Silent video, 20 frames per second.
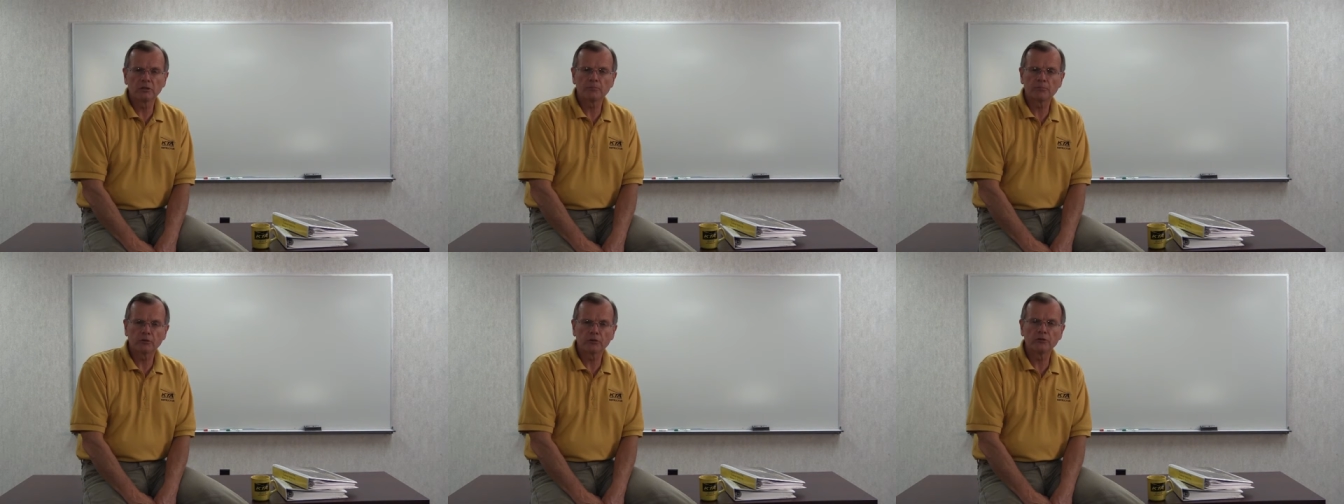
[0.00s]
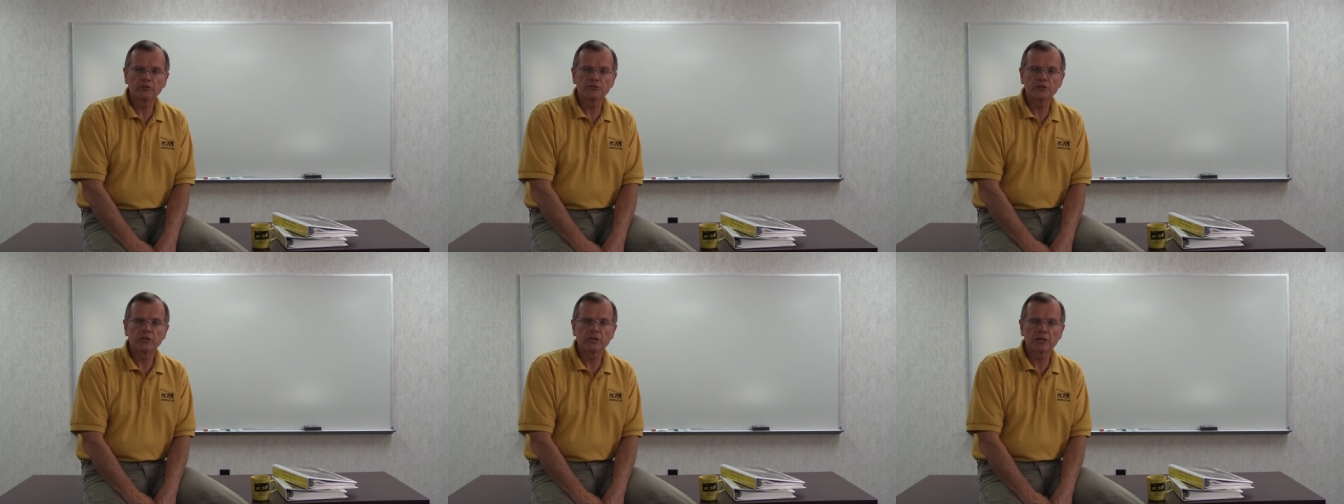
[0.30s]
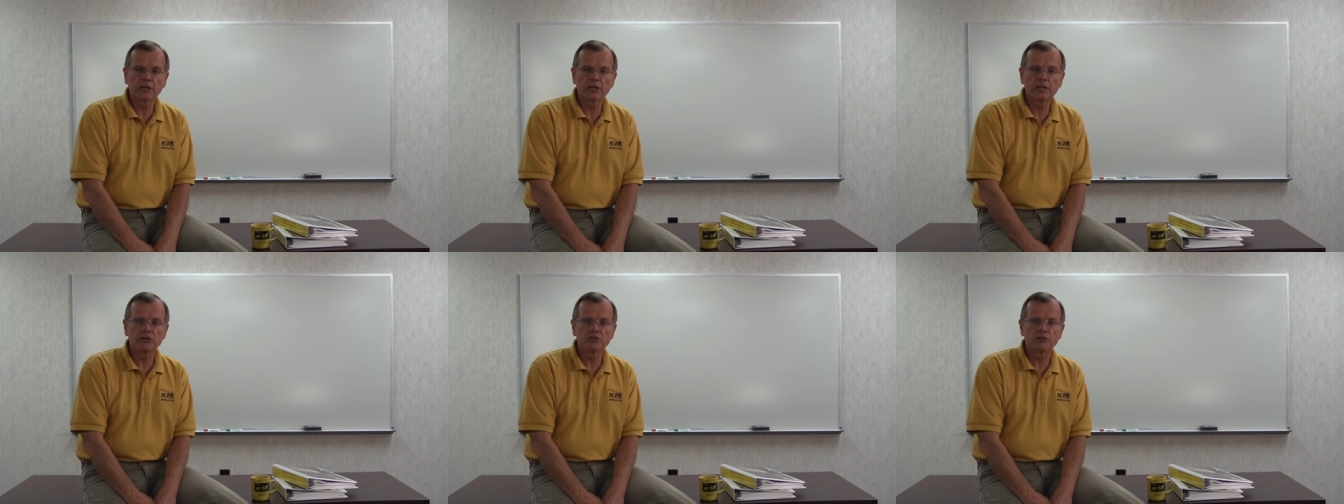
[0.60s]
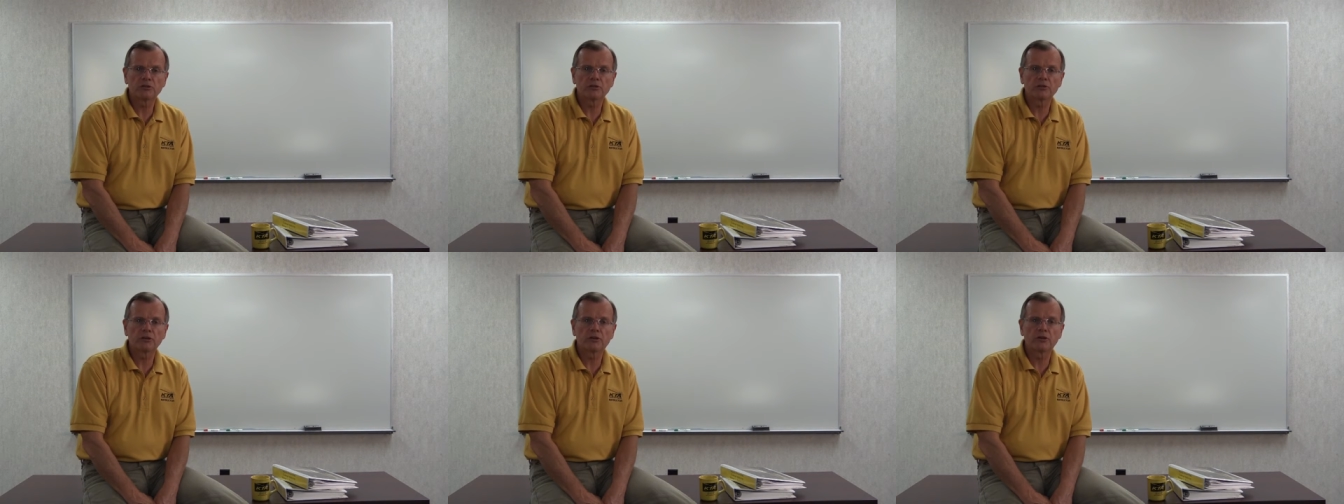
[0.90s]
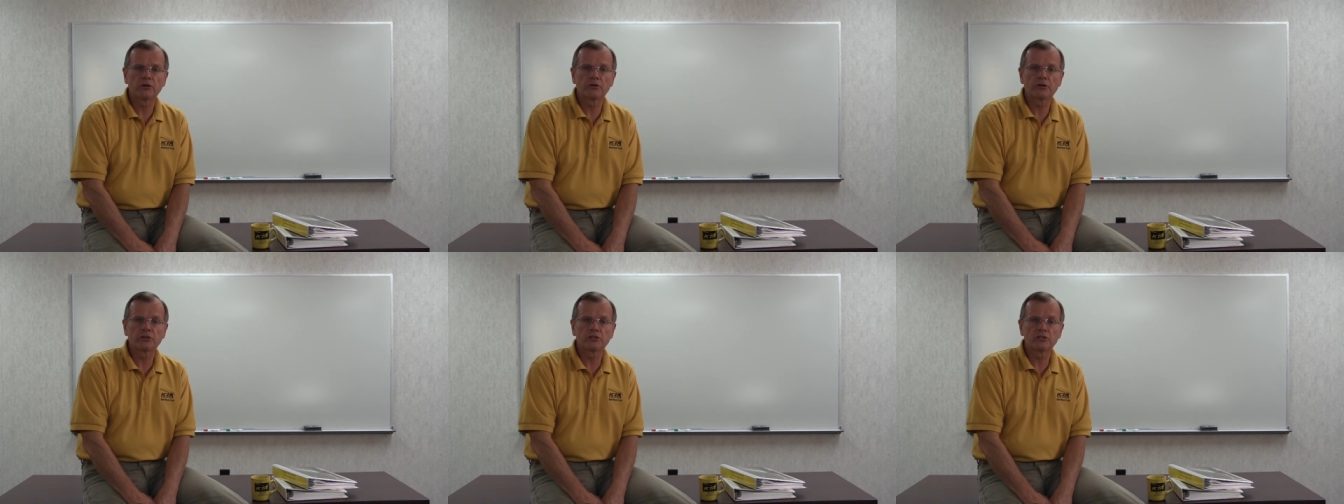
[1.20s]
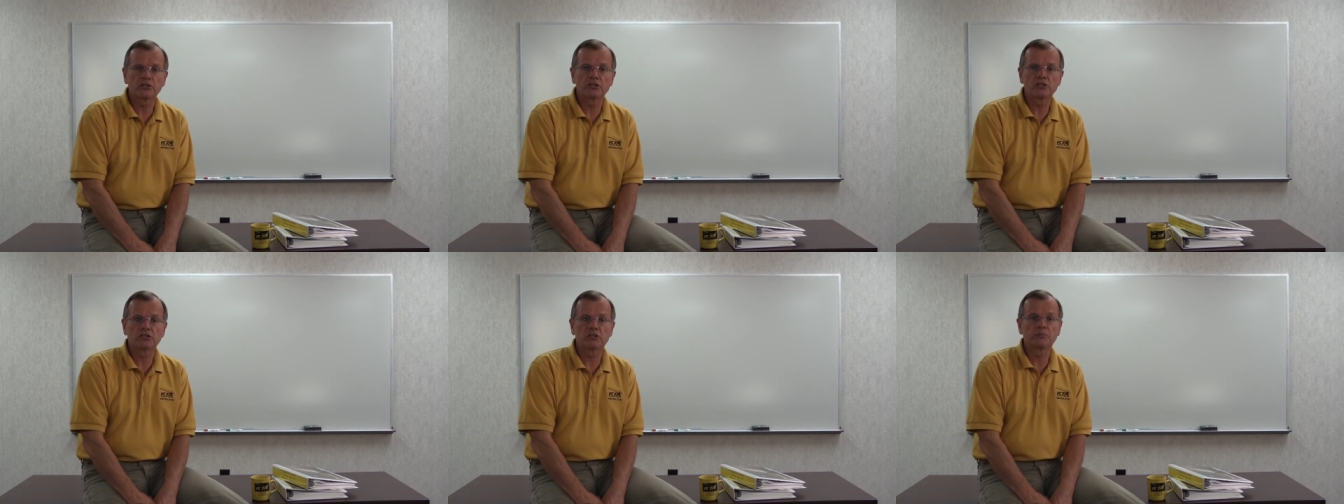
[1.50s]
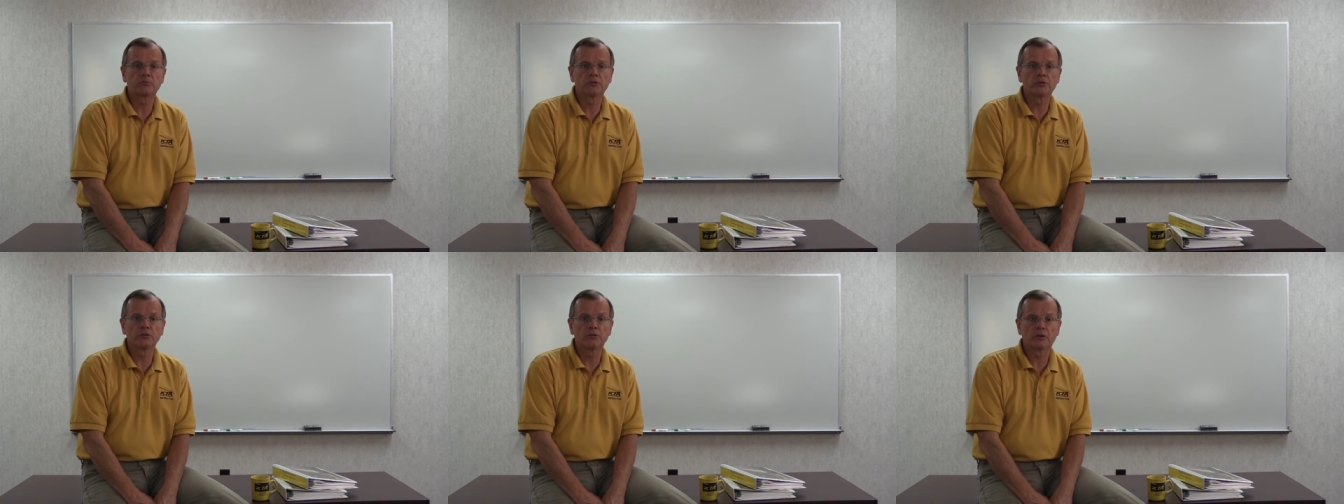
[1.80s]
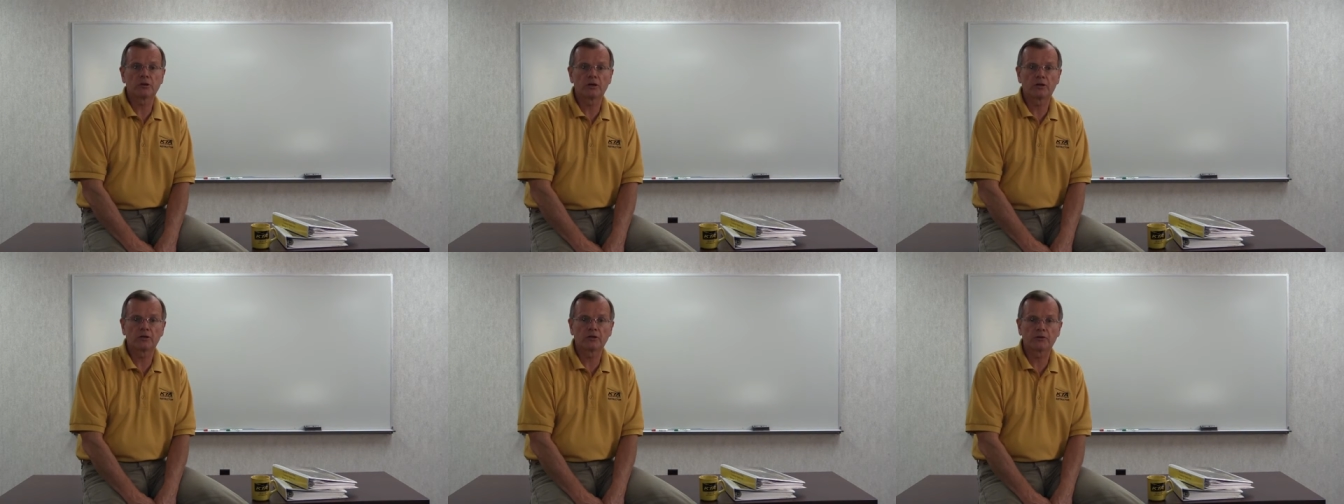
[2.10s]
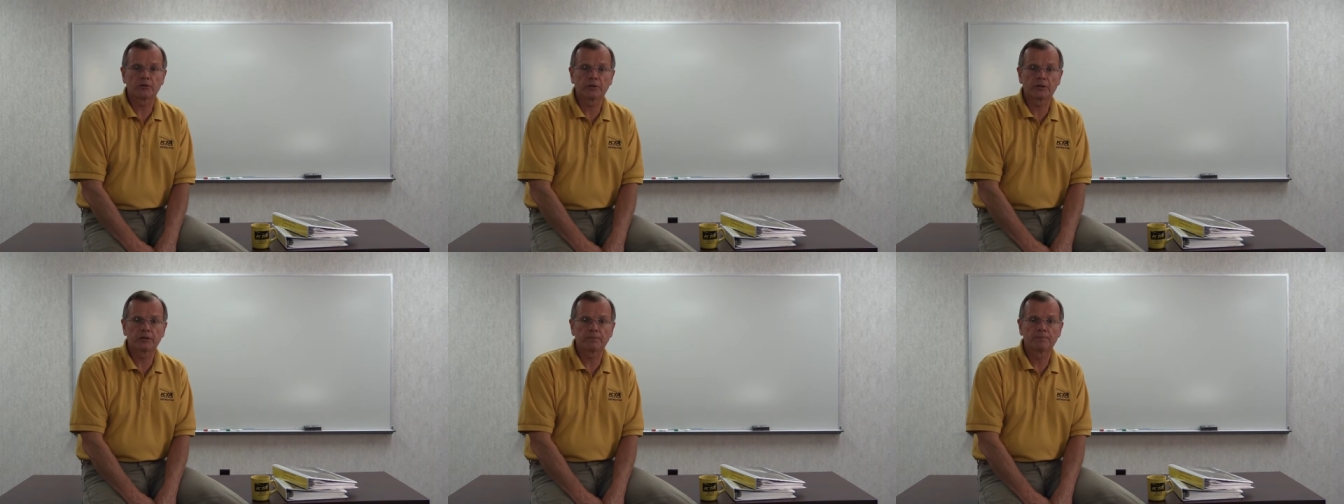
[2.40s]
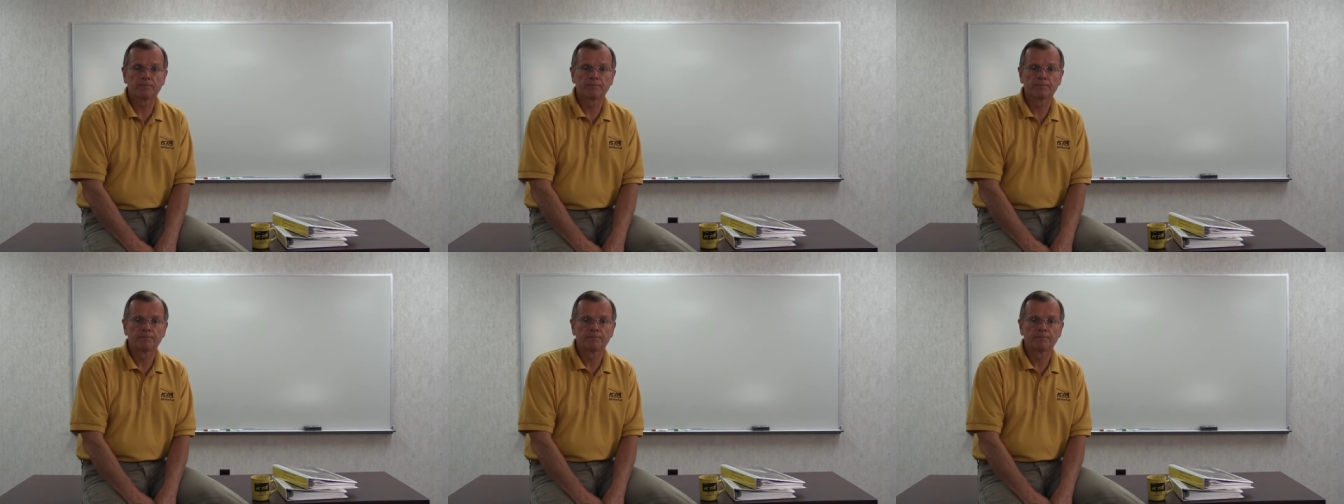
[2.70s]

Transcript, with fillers: improves the adhesion of the coating system to the concrete.